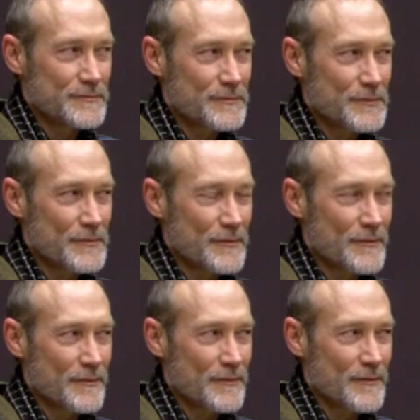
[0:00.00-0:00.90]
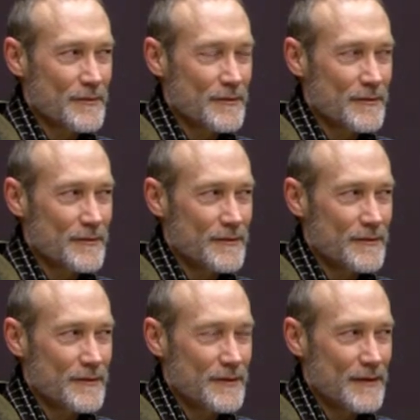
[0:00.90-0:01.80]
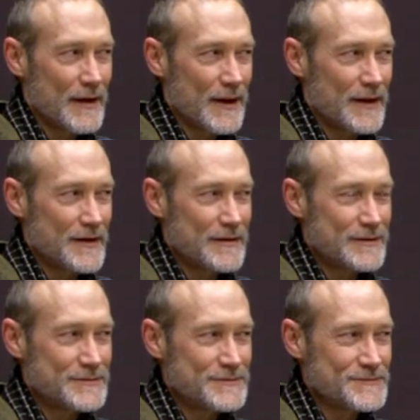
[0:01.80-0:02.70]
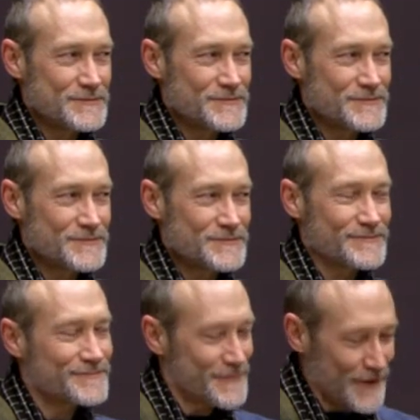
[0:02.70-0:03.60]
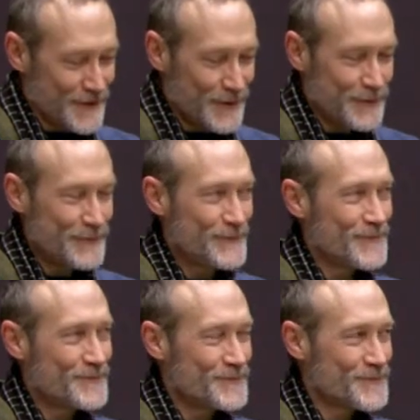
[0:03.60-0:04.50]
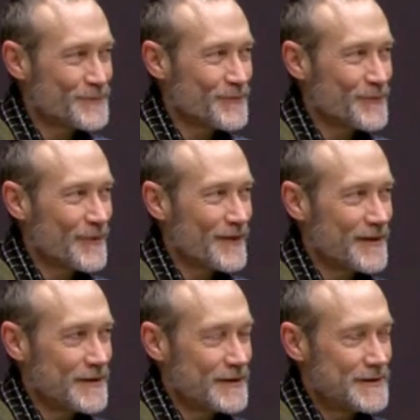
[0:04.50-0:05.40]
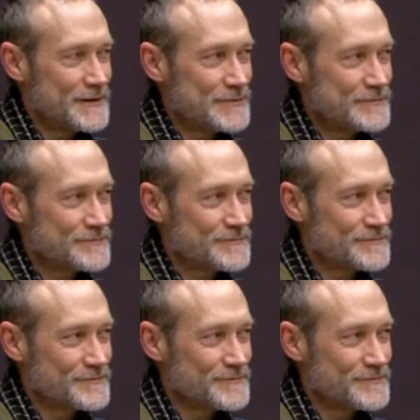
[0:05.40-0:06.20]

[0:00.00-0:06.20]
This person isn't speaking.